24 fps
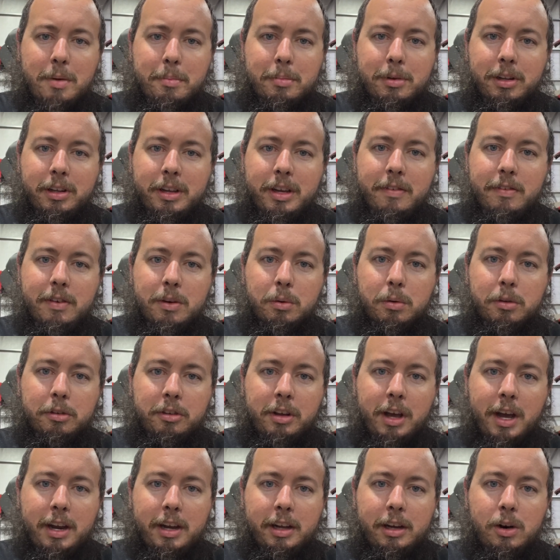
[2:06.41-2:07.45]
I believe it was
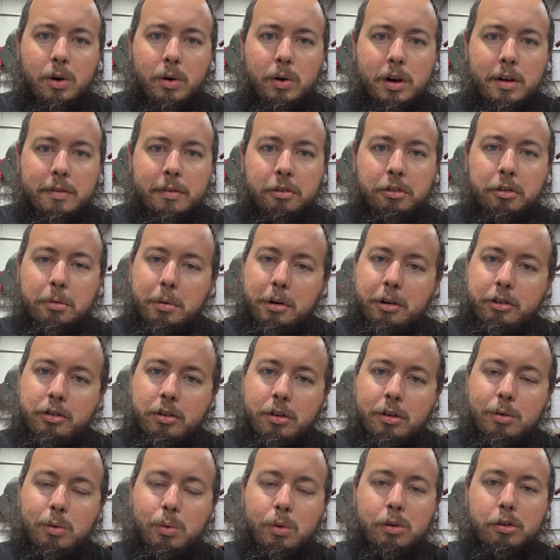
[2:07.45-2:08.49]
kind of going over some of the
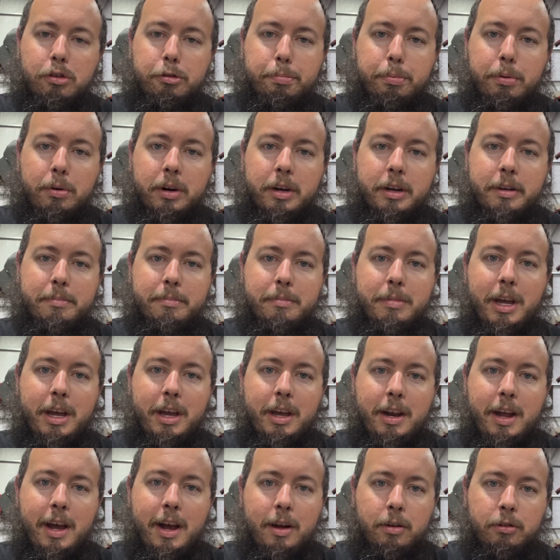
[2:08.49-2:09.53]
Truck Wars prep
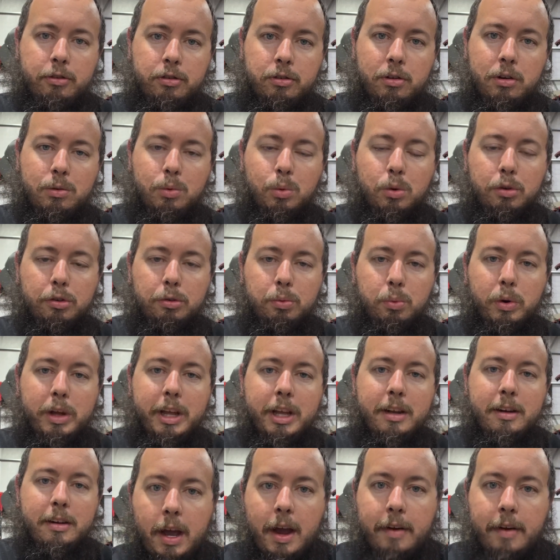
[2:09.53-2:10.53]
and how Truck Wars went.